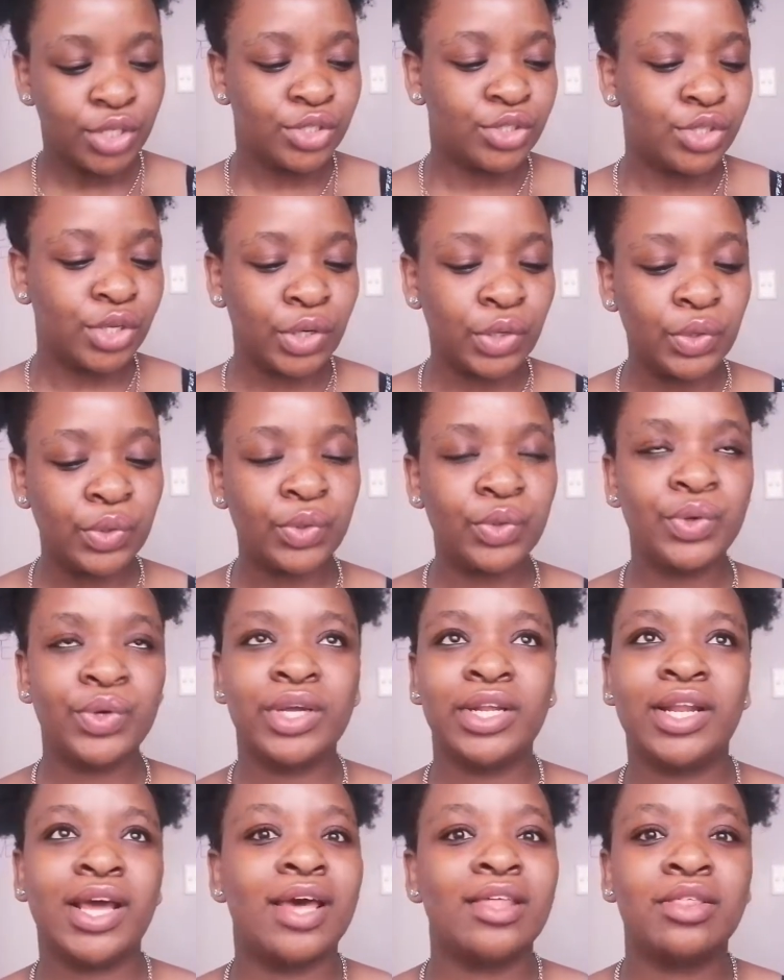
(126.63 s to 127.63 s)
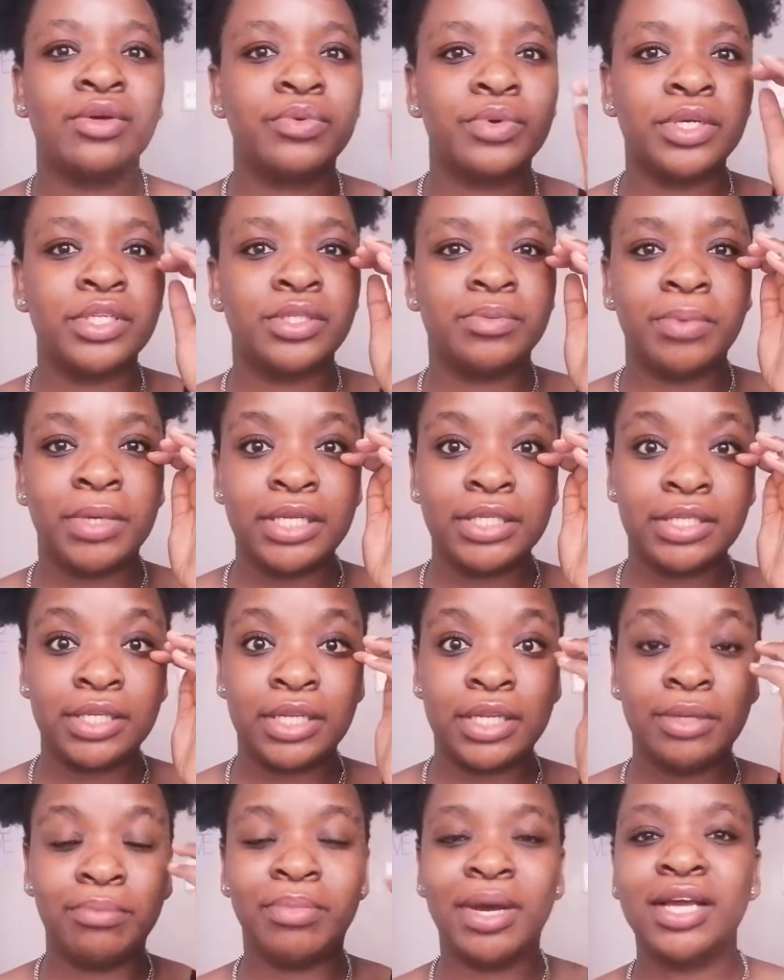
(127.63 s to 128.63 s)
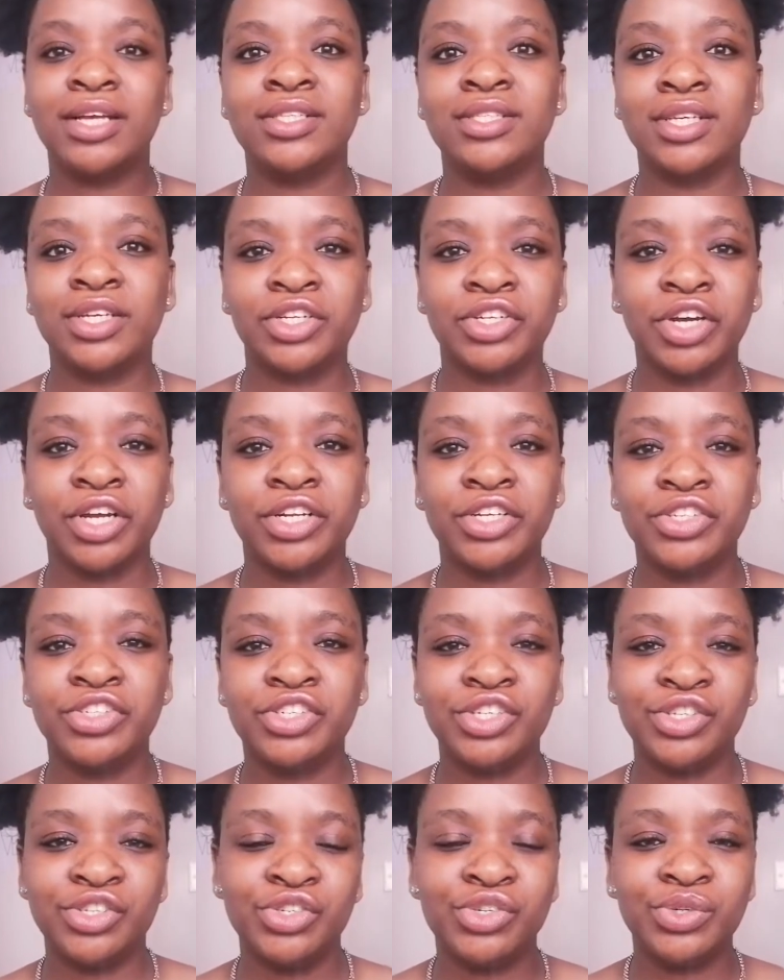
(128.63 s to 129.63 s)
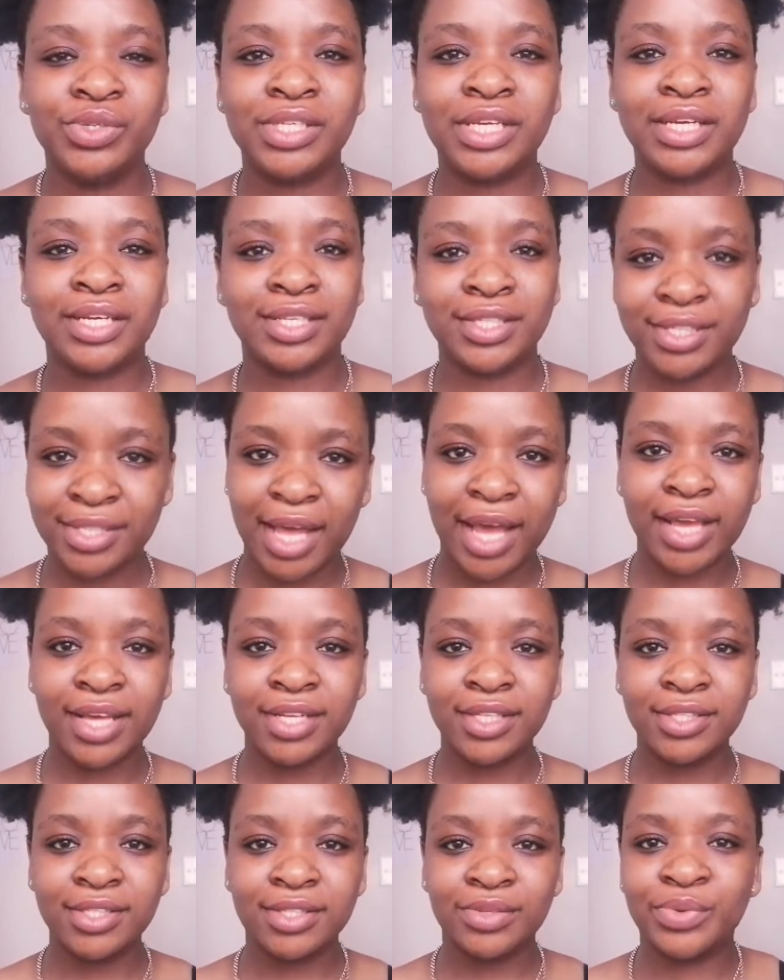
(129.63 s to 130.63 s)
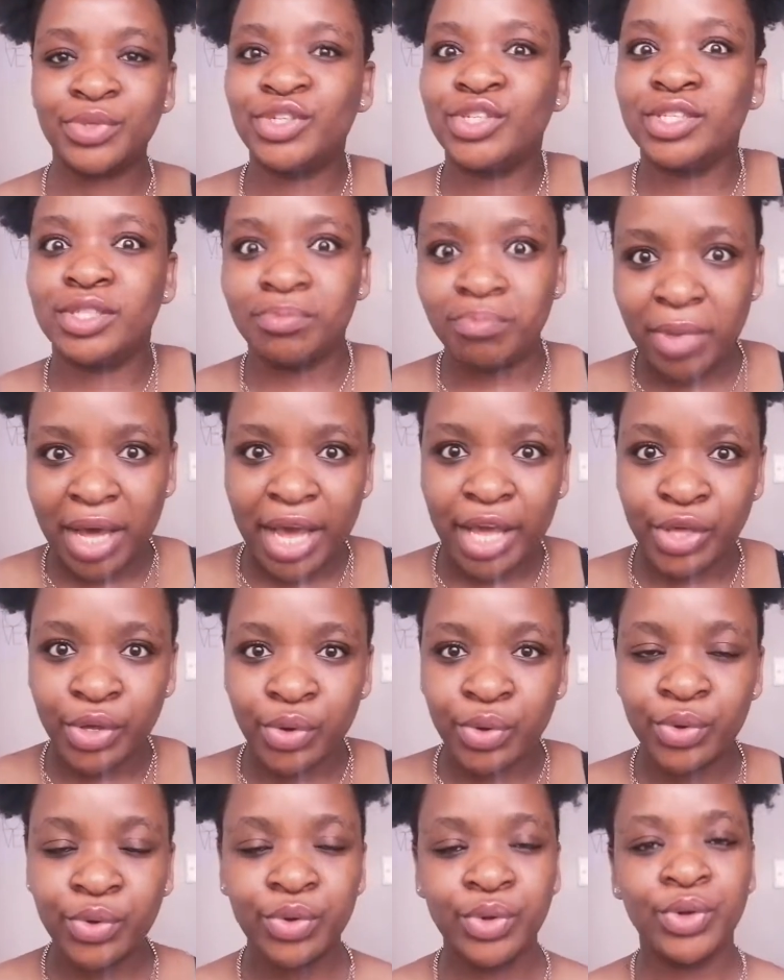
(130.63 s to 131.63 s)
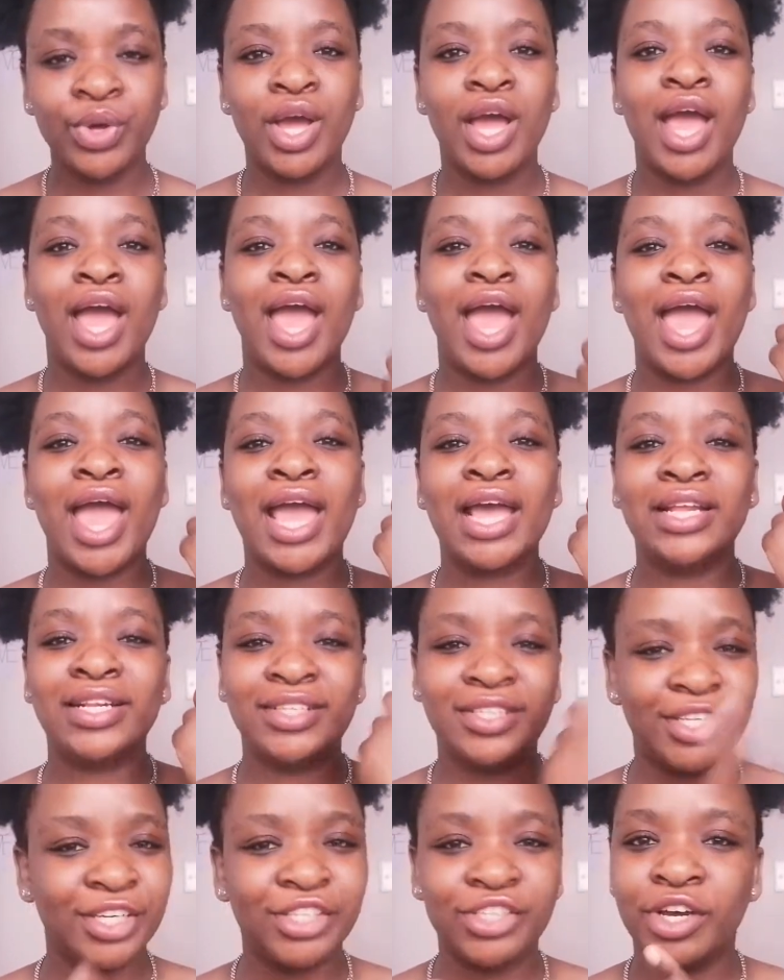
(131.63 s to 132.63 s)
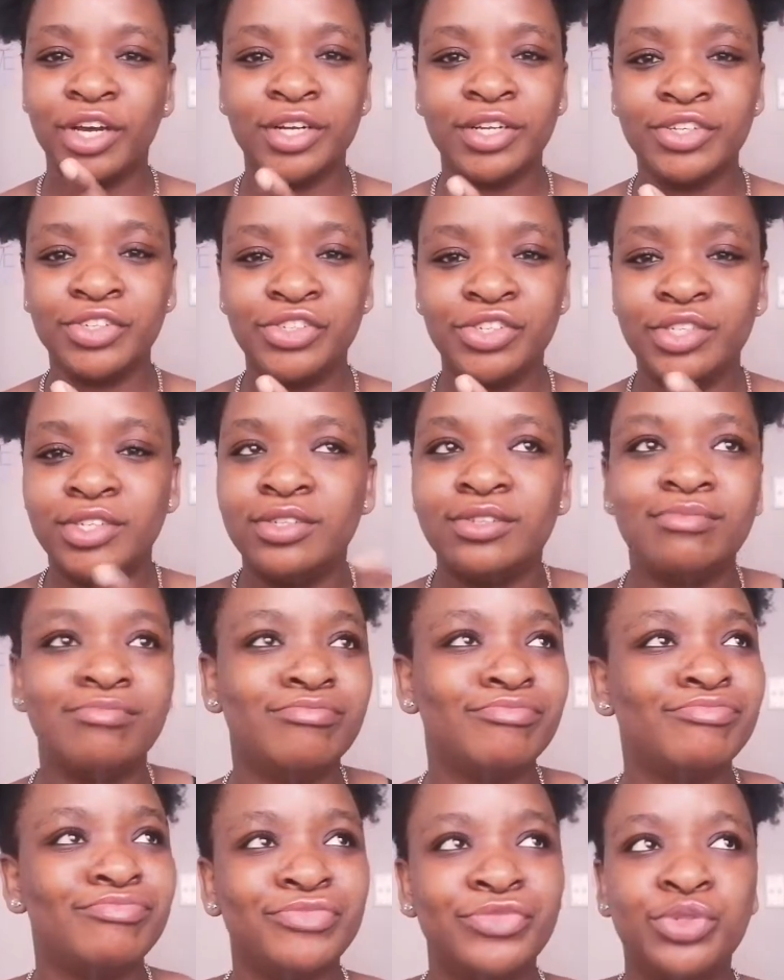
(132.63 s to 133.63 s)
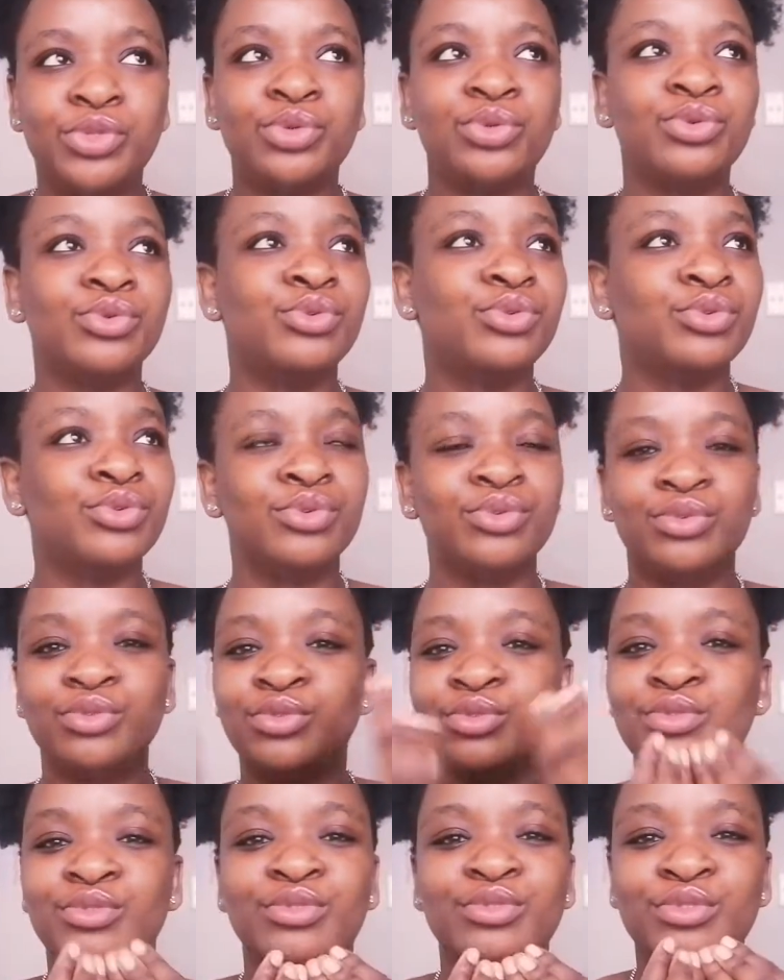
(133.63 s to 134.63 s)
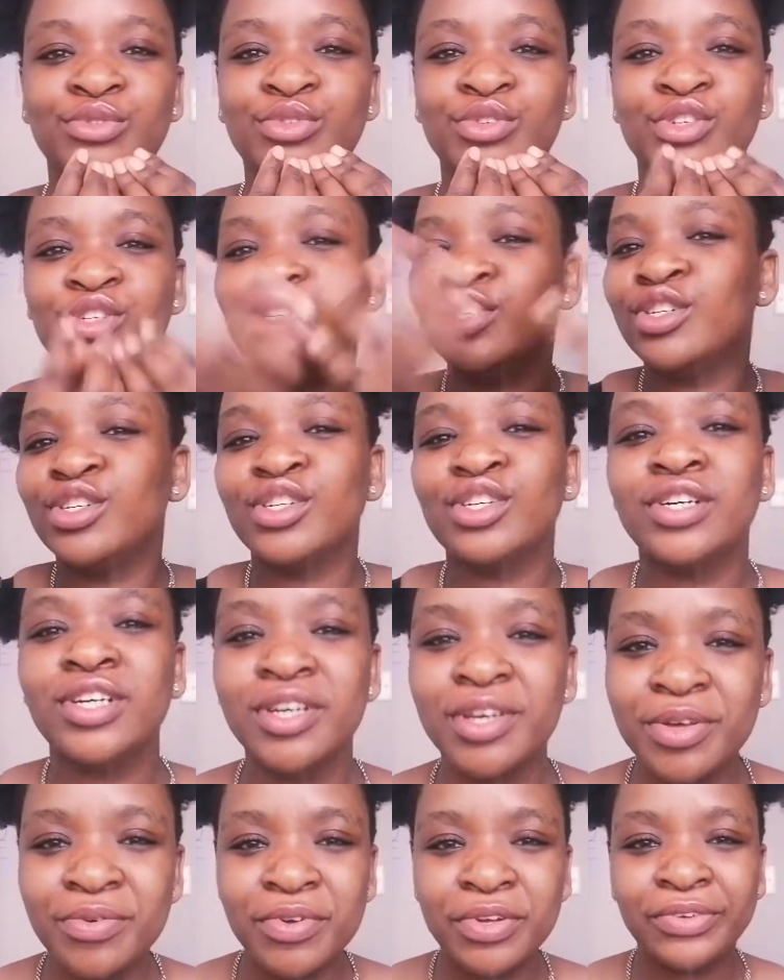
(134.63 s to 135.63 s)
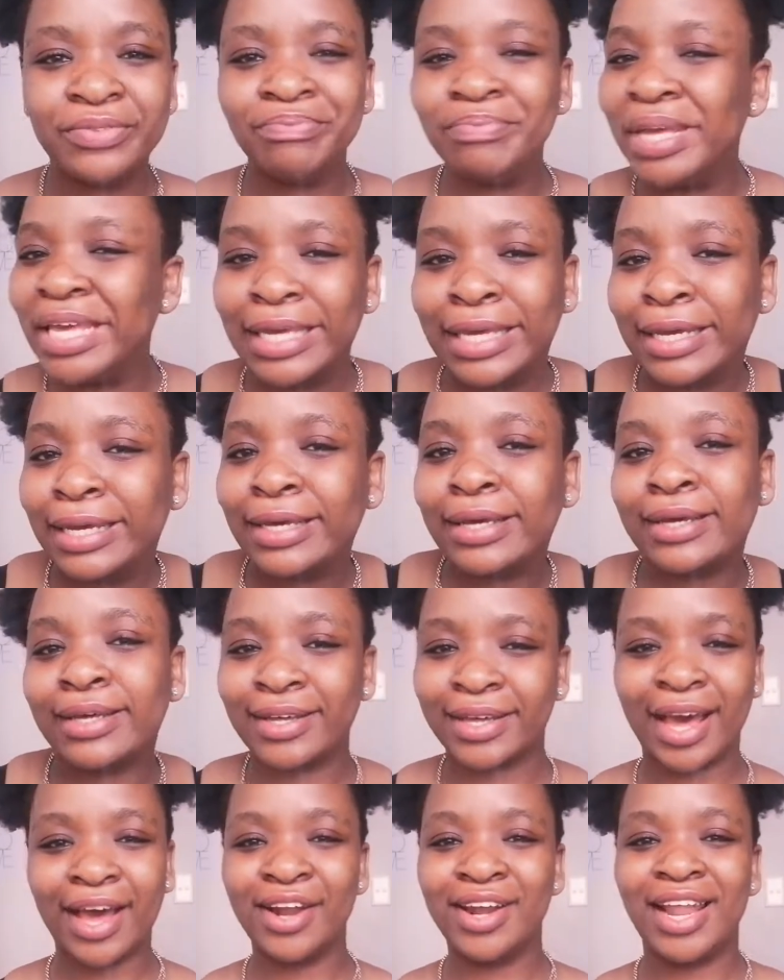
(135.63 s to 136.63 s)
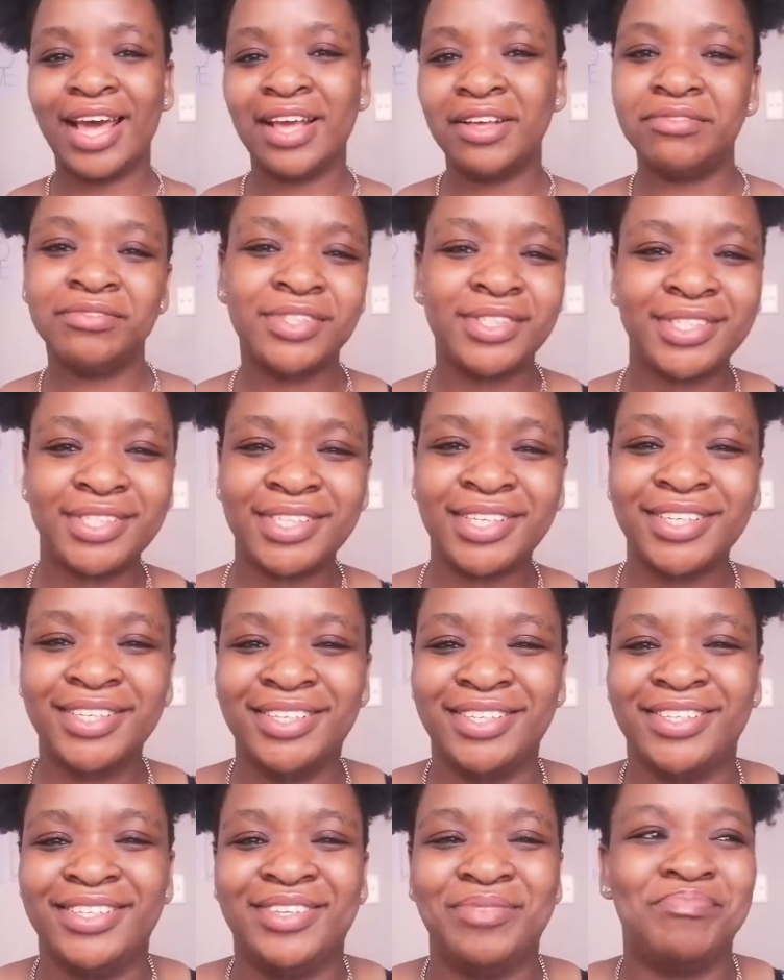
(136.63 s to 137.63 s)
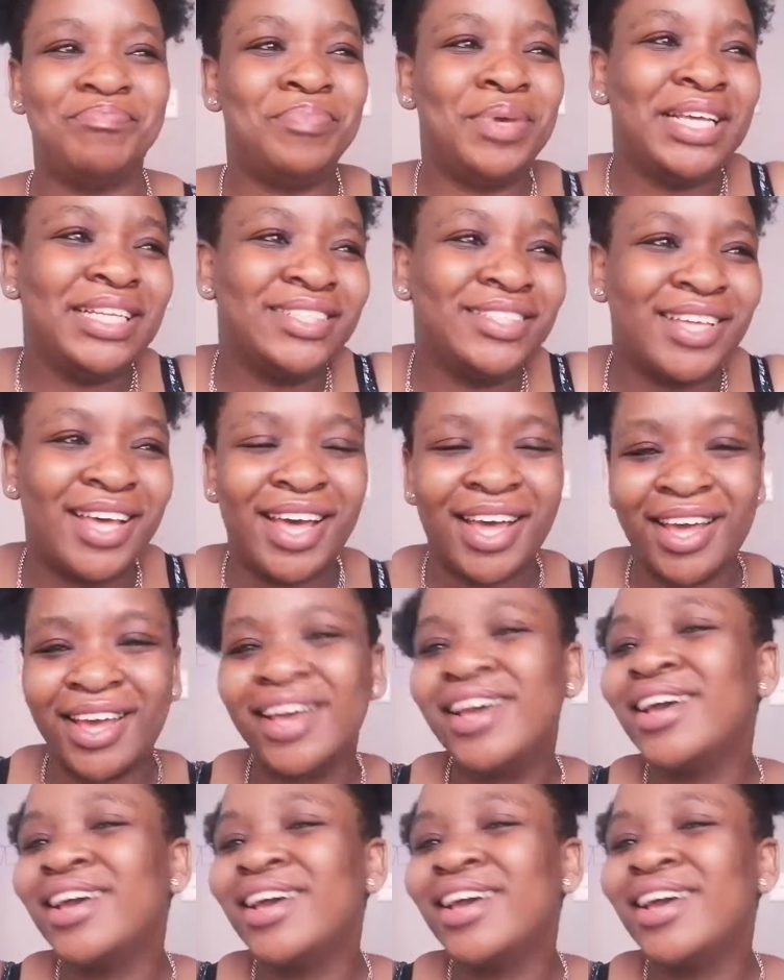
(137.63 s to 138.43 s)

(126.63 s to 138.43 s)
So, in other words, basically, biotechnology is using science, which is bio, and technology to make our lives better,